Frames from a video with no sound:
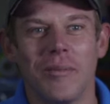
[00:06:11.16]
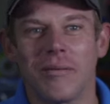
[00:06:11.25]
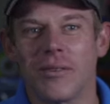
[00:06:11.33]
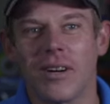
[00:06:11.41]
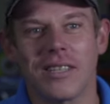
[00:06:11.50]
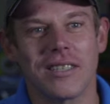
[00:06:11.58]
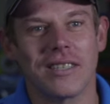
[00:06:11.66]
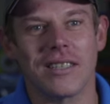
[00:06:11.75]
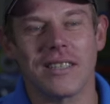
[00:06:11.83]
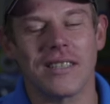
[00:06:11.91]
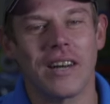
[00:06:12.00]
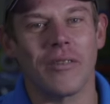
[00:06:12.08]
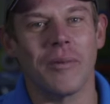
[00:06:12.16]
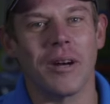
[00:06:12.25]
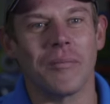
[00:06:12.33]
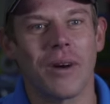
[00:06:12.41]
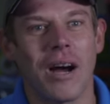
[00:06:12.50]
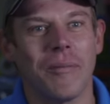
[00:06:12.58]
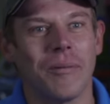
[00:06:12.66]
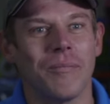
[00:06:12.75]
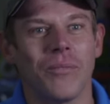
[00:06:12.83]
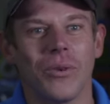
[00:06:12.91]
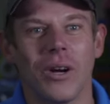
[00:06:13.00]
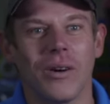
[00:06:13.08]
but for us, it's it's never been a problem.
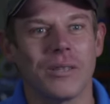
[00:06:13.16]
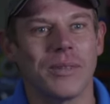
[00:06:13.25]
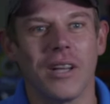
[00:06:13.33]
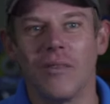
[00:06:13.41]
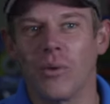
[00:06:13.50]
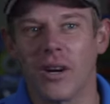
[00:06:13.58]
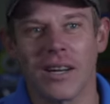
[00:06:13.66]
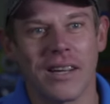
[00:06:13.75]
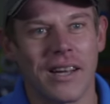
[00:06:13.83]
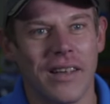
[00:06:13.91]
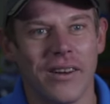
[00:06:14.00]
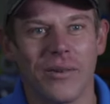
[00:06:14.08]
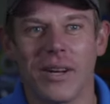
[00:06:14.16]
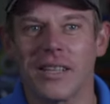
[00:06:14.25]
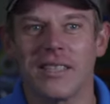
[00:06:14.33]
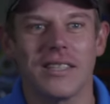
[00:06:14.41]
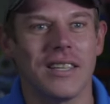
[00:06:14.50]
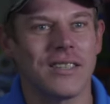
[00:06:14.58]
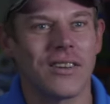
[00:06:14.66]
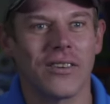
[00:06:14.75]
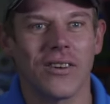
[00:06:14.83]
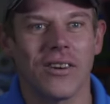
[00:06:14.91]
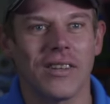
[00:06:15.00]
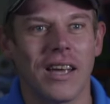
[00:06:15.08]
We always we love working together. We get to see each
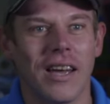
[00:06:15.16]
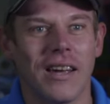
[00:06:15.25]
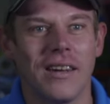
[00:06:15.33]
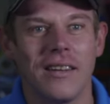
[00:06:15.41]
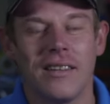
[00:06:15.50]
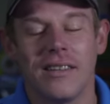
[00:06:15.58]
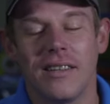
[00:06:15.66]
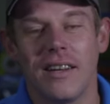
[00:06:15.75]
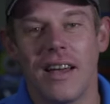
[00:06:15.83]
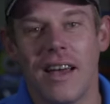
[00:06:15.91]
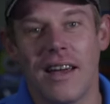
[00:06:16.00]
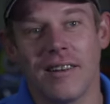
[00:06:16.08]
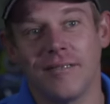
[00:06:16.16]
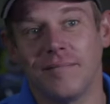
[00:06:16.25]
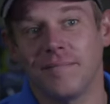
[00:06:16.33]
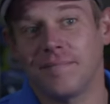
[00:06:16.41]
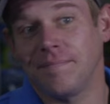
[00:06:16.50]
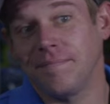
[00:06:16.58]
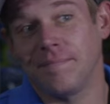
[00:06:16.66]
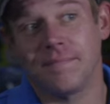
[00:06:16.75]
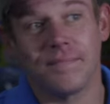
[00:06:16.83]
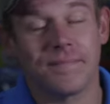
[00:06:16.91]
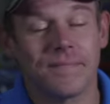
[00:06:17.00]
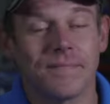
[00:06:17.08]
other all day, and
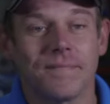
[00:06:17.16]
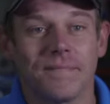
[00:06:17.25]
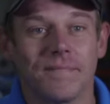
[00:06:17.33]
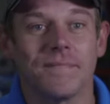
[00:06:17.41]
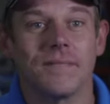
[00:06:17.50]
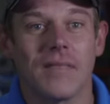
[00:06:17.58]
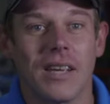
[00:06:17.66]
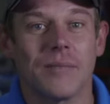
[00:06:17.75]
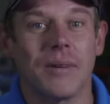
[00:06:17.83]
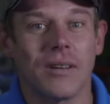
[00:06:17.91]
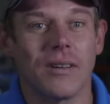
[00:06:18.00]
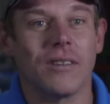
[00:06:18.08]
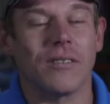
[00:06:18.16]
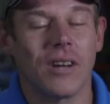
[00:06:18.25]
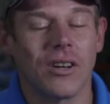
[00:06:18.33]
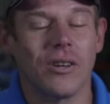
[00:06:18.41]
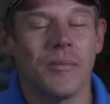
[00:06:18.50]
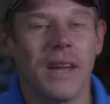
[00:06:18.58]
it's been a good